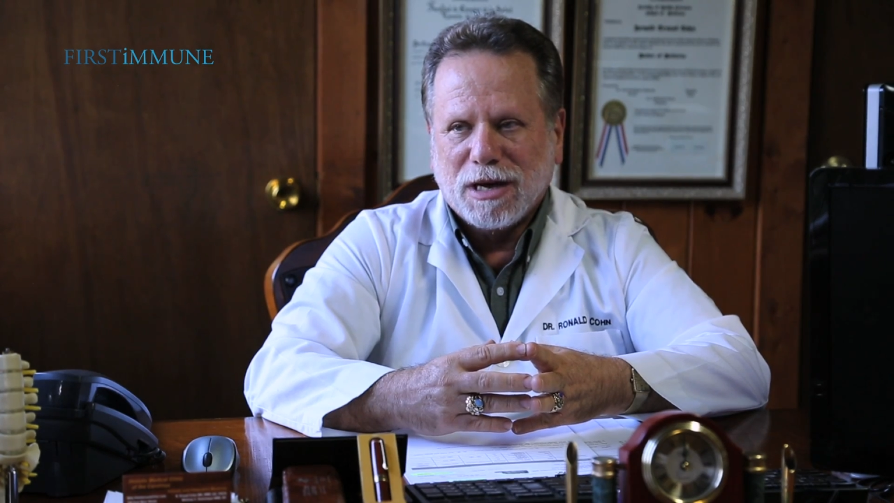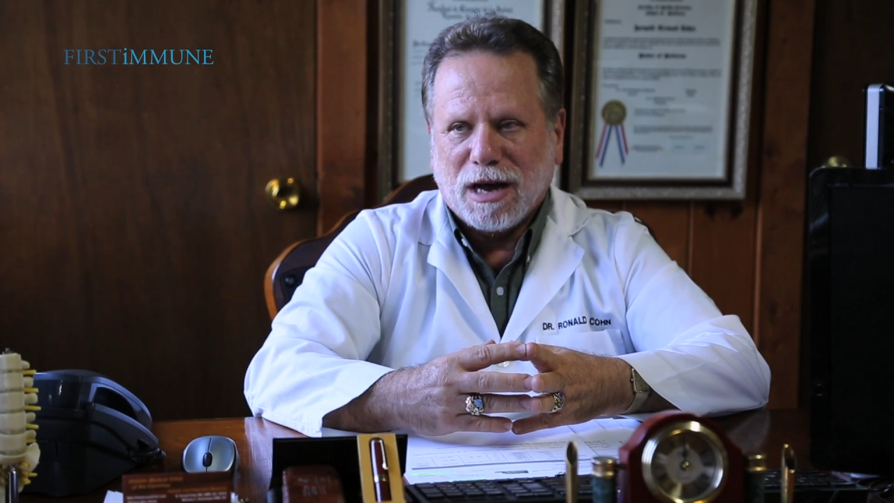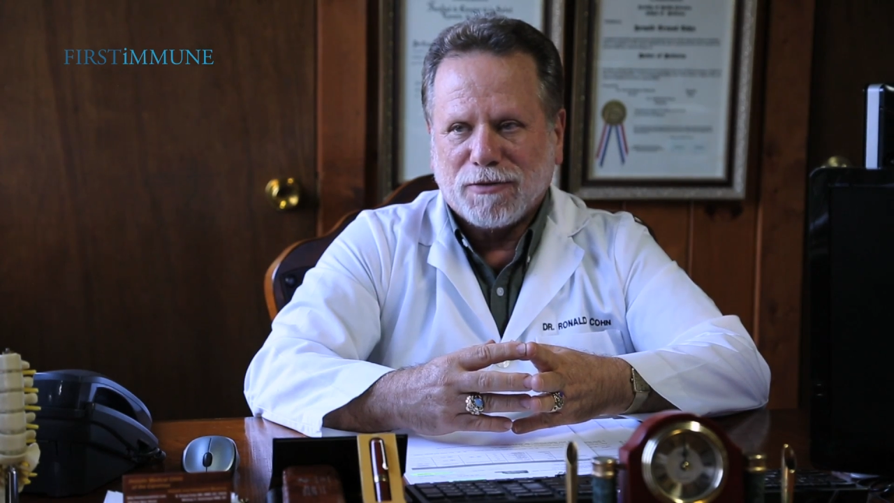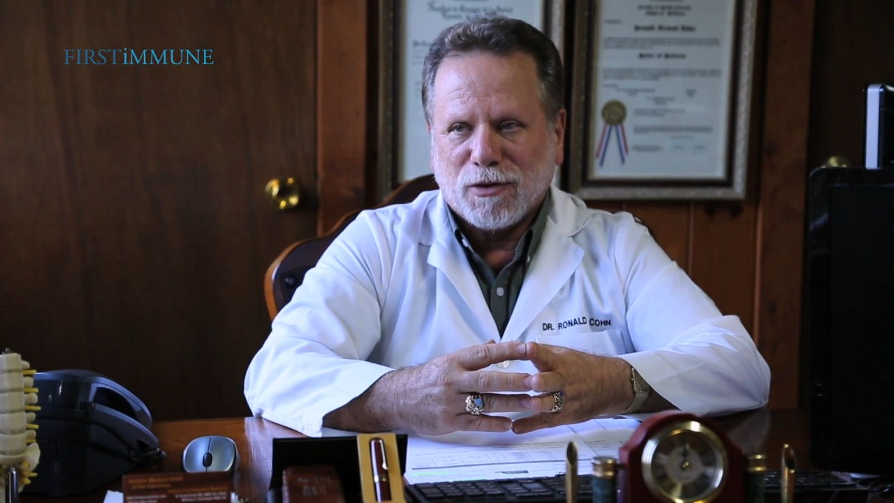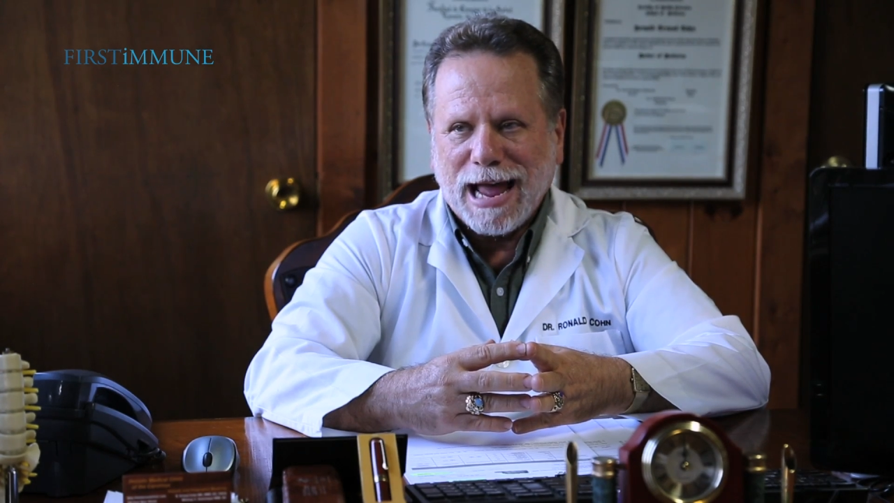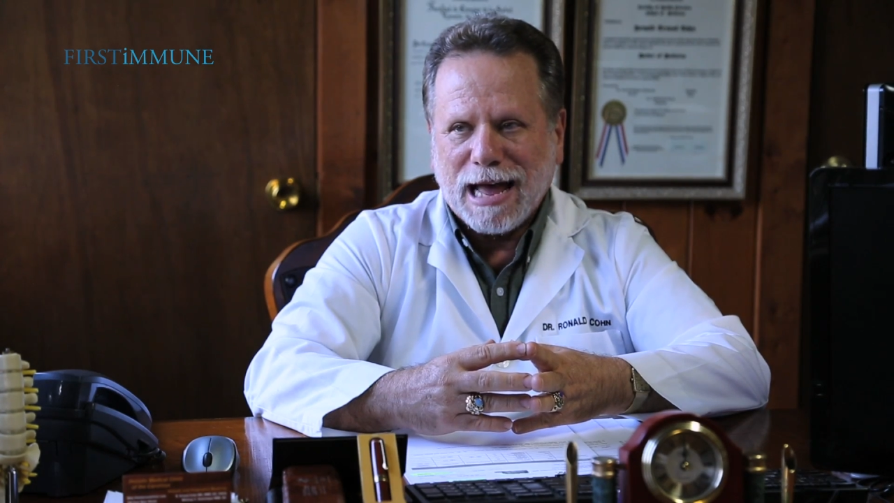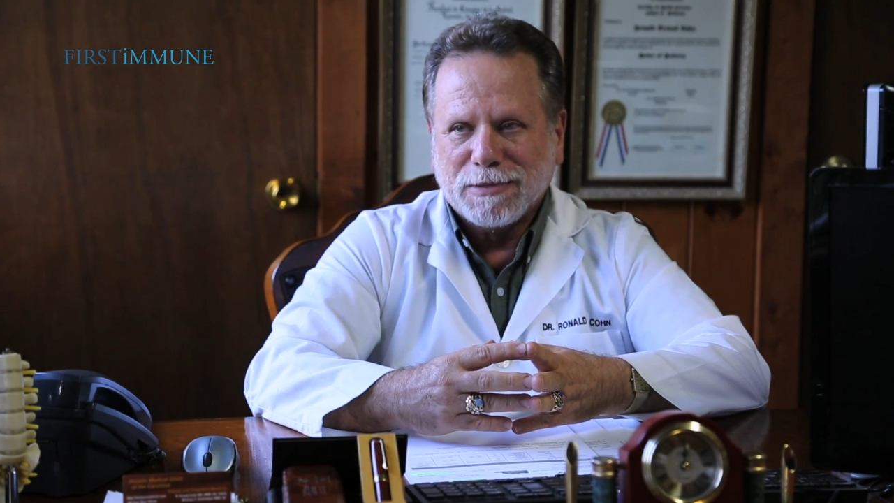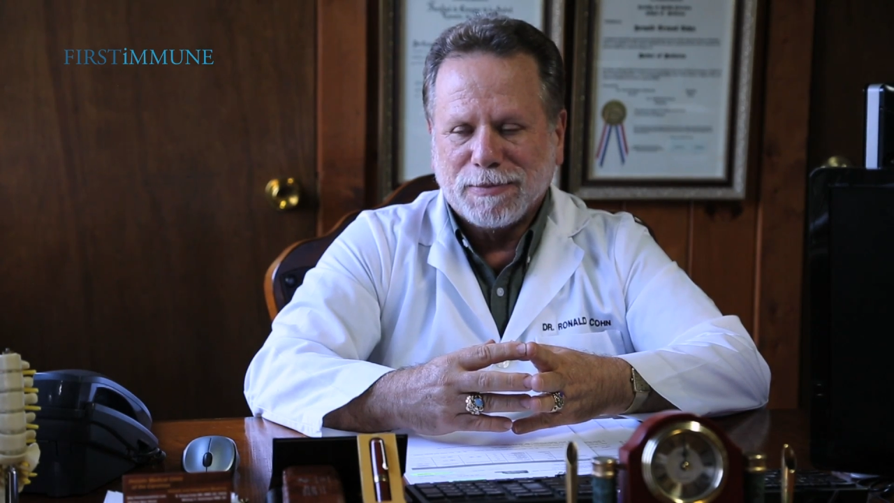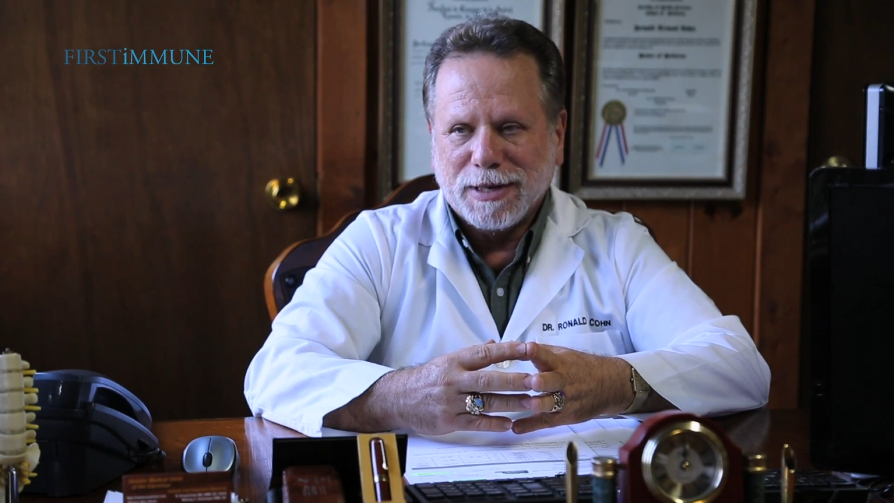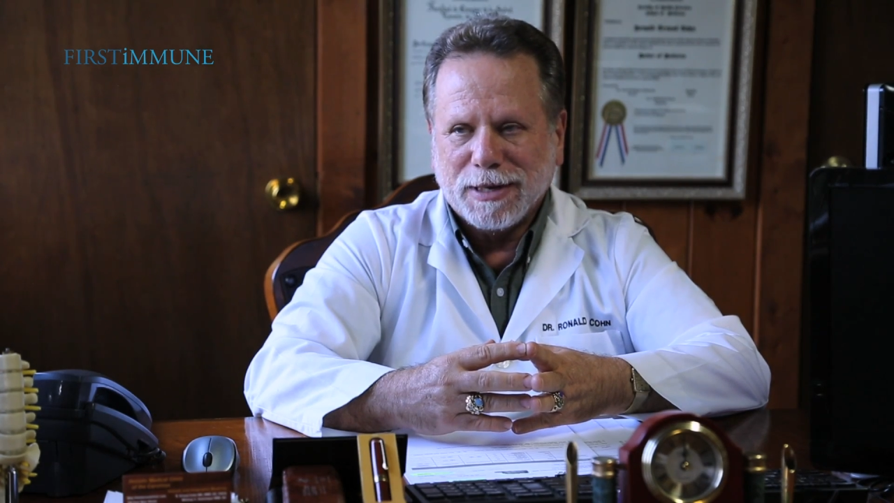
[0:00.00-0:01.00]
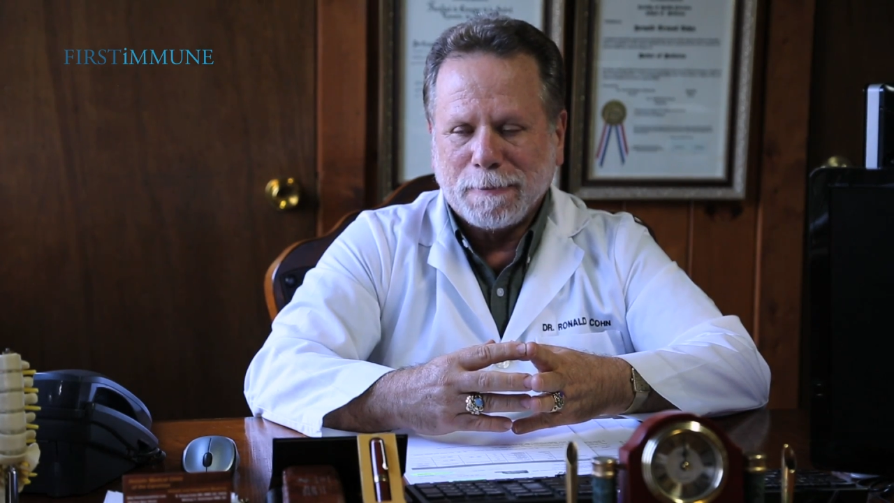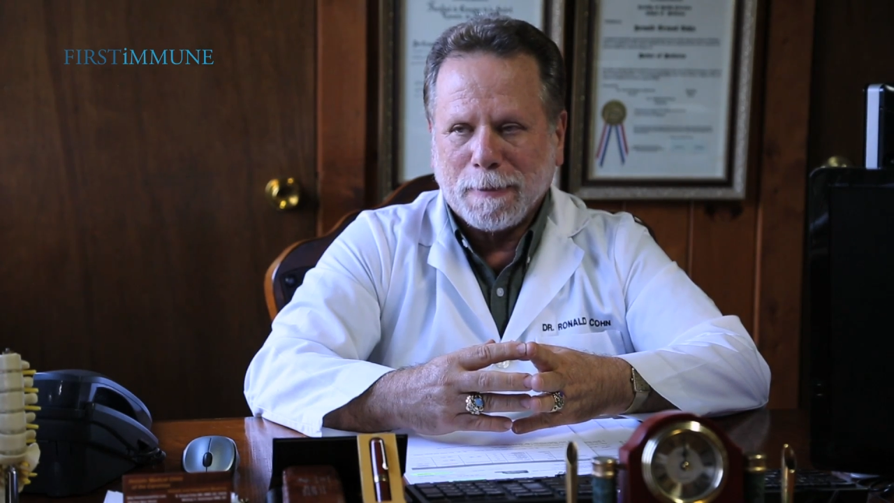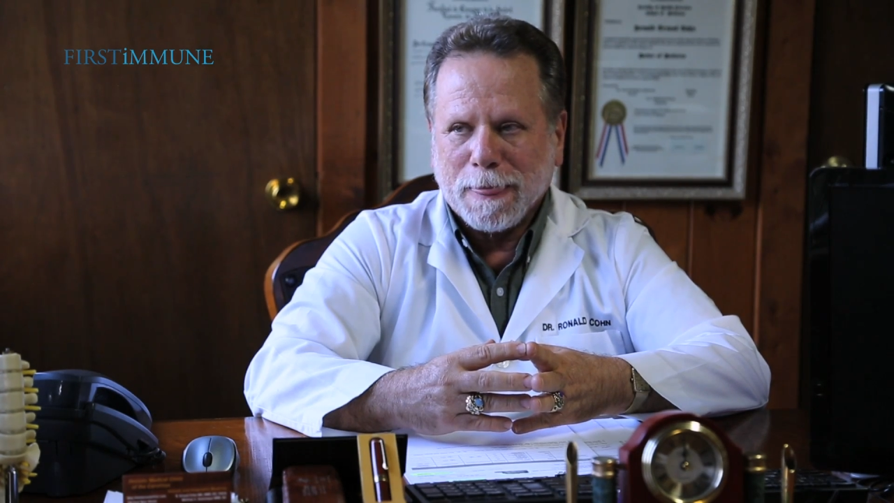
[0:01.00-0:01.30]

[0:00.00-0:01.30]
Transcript: of her abdomen,